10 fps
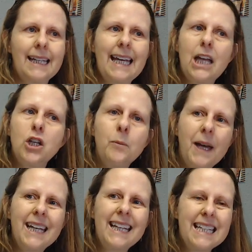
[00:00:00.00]
Can you
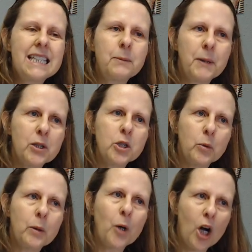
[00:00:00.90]
make any
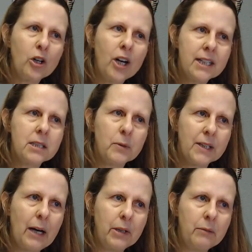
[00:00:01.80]
spiritual progress
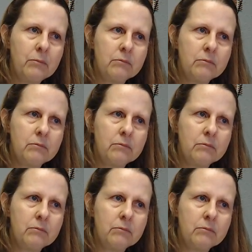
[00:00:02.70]
without Him?